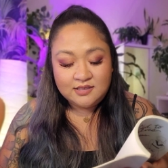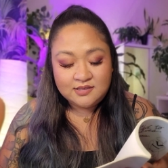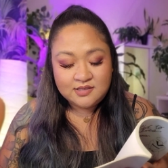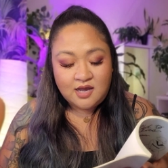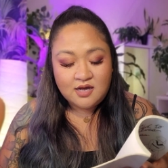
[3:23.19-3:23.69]
the
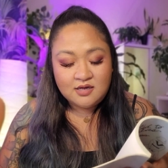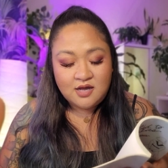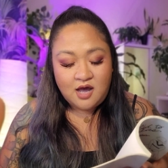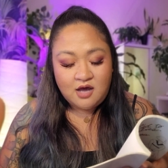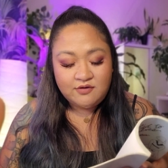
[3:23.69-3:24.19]
song
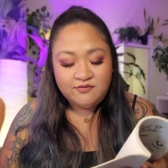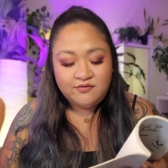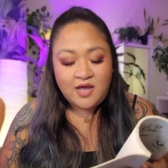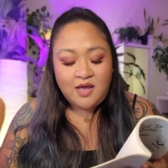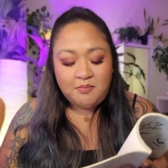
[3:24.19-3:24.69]
of